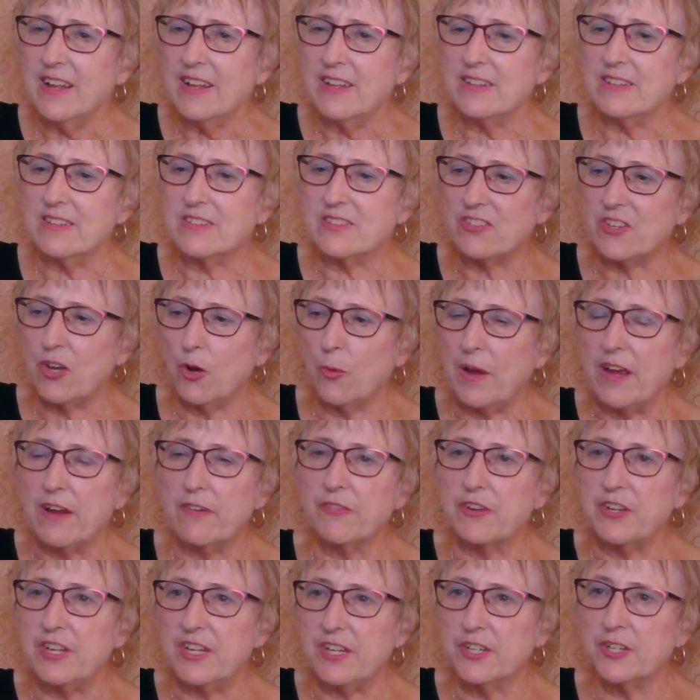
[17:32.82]
So
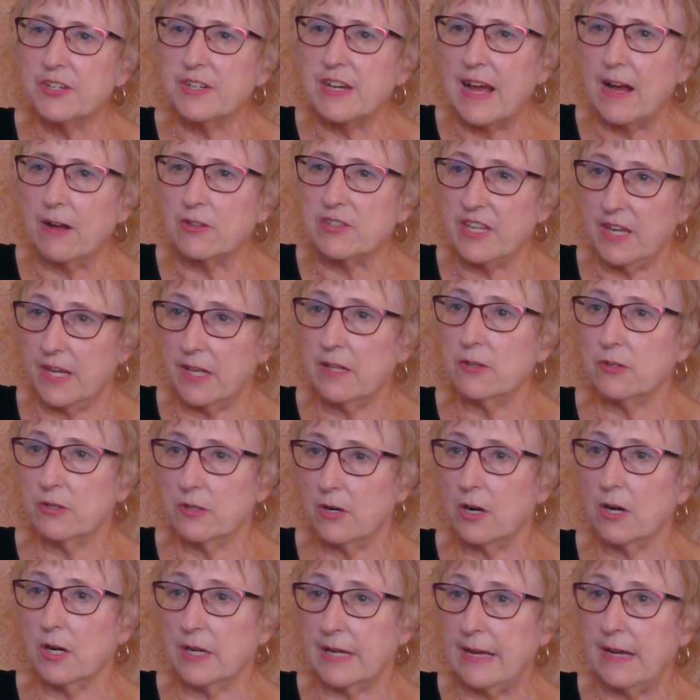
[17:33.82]
every year now, Taylor,
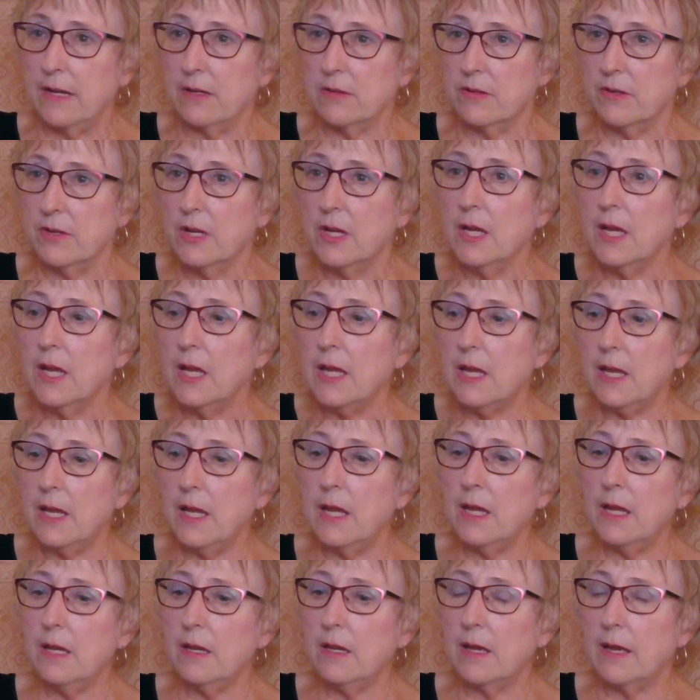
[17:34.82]
our accountant,
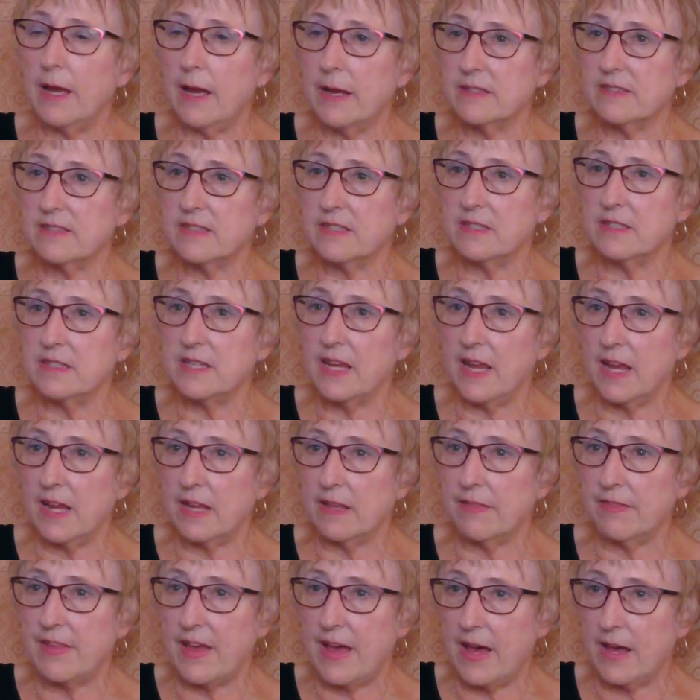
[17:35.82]
he has to
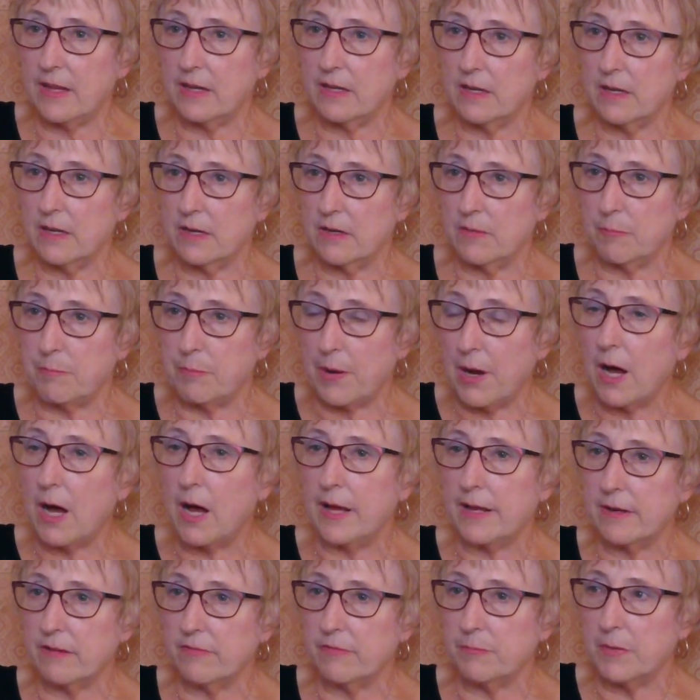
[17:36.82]
take that
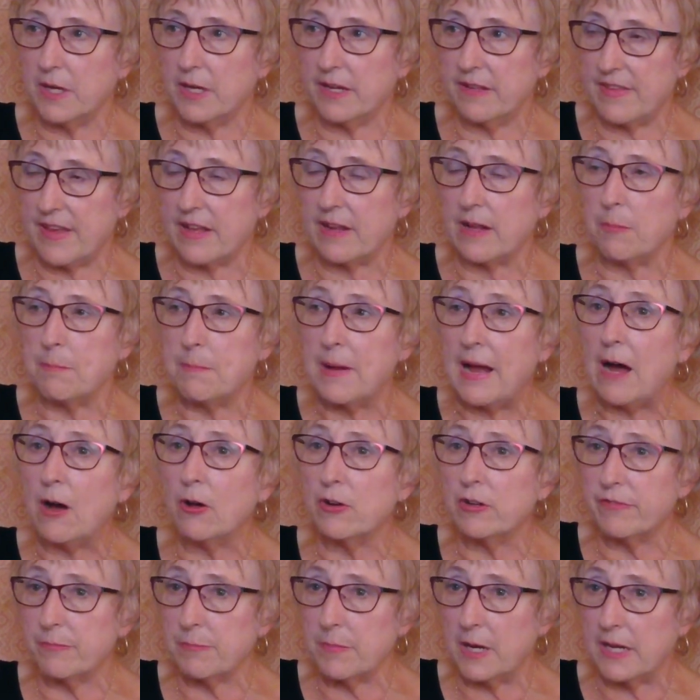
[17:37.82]
pot of money, that
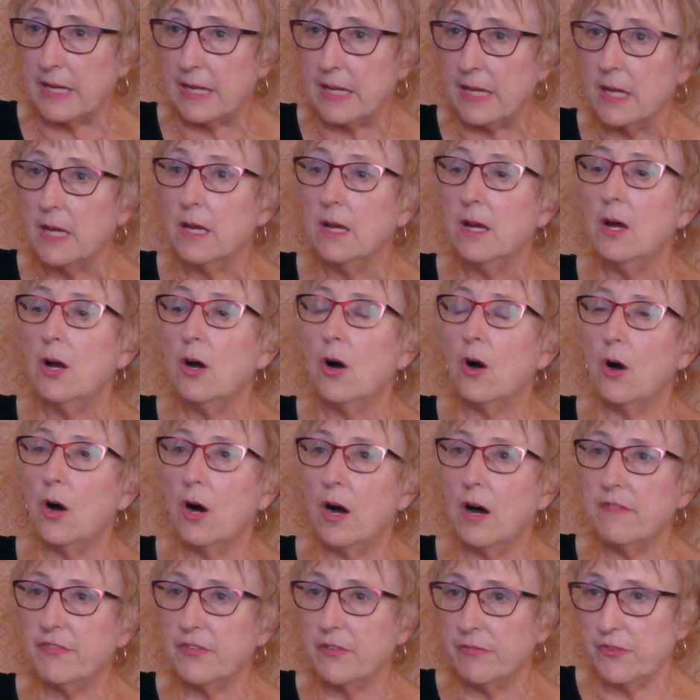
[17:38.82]
amount of money
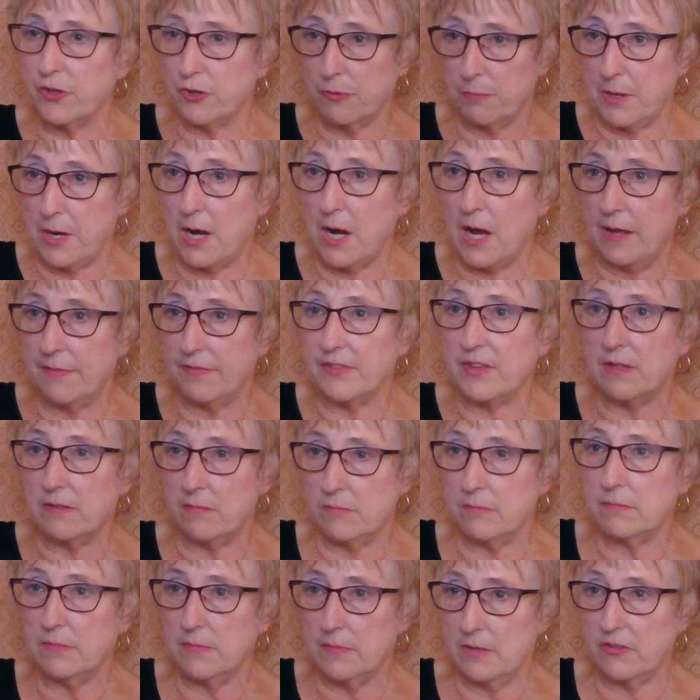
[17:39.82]
off of your pot that
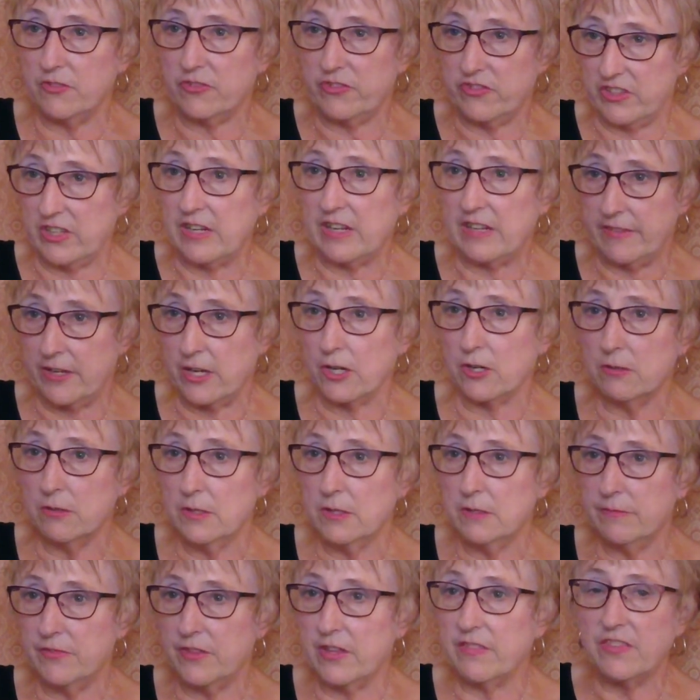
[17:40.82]
is sitting there,
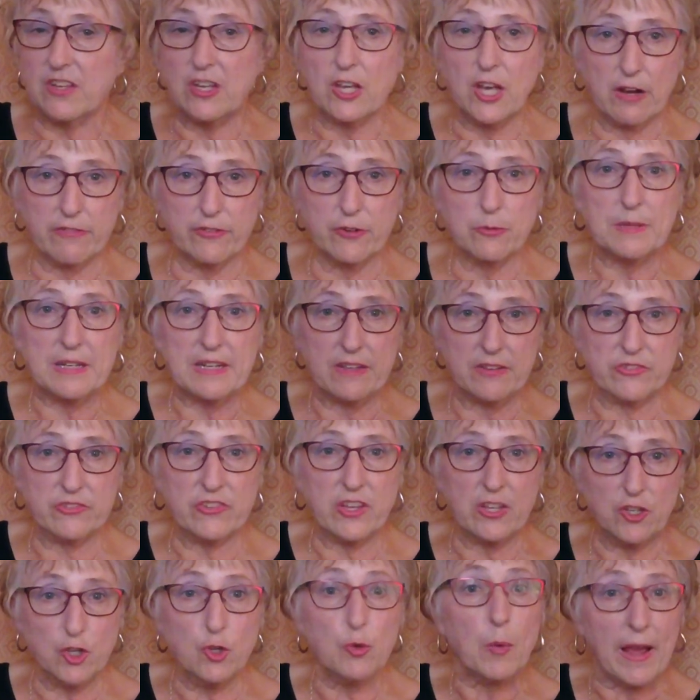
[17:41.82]
that the government has
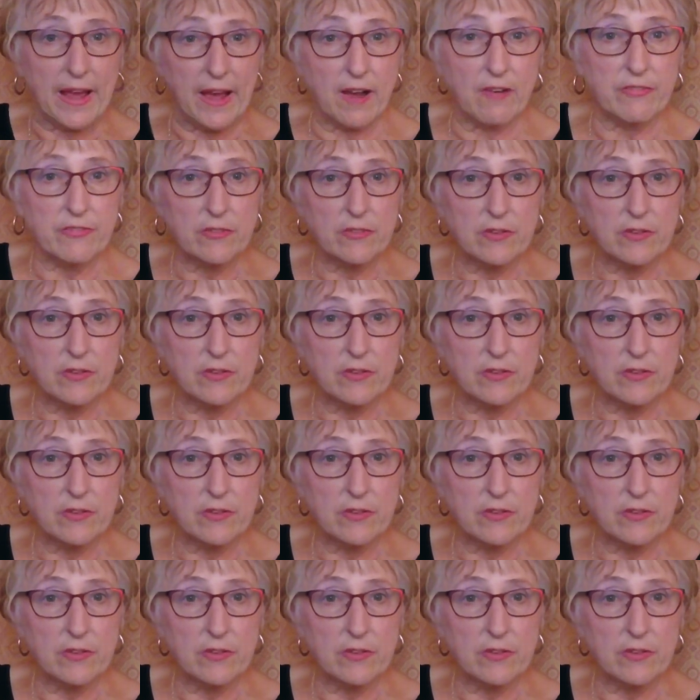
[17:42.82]
said you have.